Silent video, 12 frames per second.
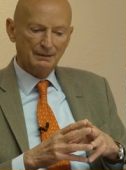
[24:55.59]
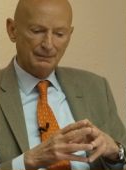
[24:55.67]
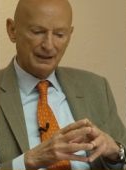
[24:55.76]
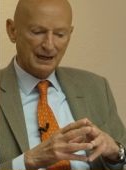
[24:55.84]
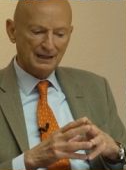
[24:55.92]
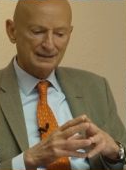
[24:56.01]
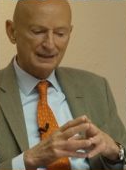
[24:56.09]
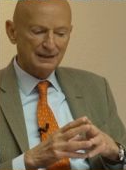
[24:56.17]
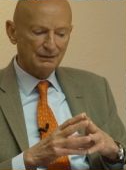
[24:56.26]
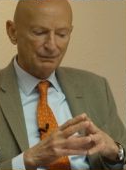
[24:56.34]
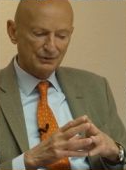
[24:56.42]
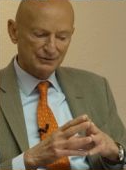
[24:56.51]
But I think
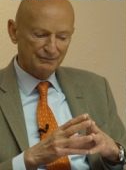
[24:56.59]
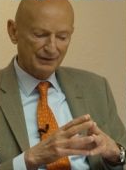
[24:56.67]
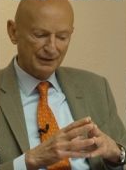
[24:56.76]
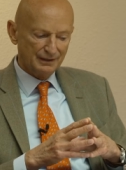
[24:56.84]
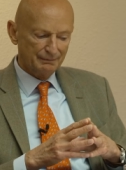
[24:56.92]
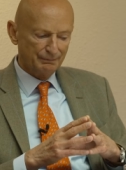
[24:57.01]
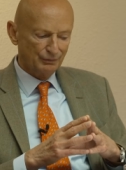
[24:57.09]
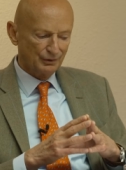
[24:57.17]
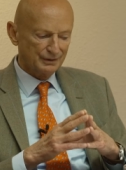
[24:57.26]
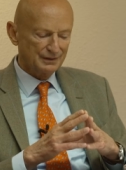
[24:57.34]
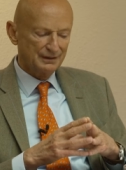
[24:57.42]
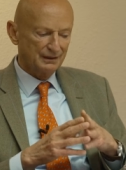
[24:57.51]
it was a very
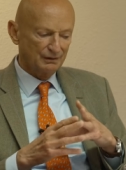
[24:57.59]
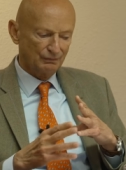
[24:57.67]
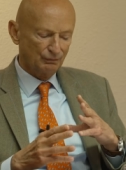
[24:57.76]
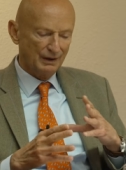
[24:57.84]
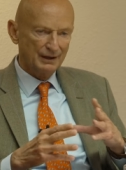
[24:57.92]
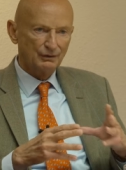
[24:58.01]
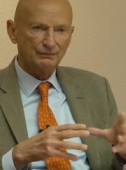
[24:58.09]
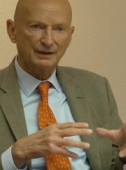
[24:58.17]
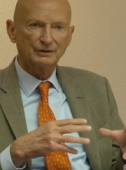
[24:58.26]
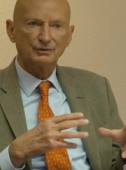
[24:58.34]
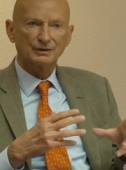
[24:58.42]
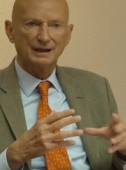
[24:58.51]
important uh, way of
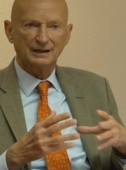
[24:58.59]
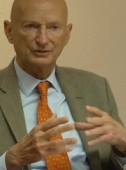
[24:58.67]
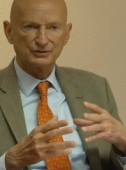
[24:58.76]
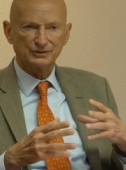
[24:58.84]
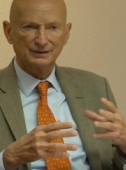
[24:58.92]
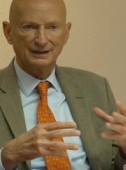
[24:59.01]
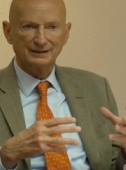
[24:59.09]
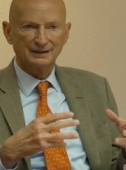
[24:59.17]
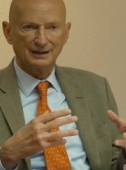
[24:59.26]
education and